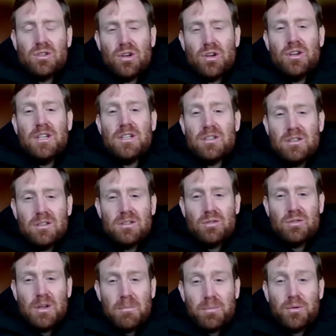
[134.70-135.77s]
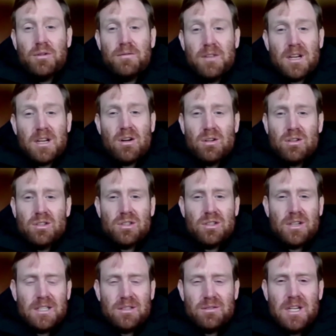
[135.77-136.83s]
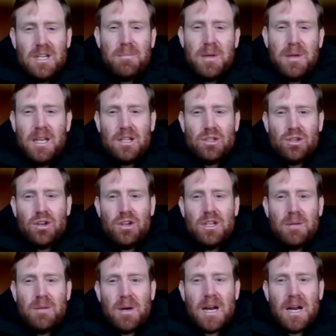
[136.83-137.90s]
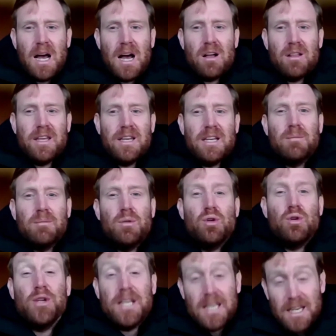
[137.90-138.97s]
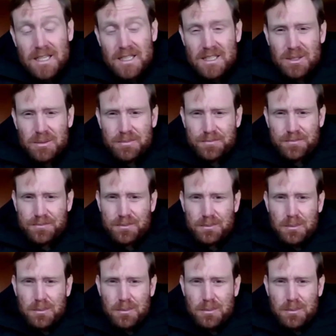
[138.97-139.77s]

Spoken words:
journey to improve their culture as really being a journey about how they communicate.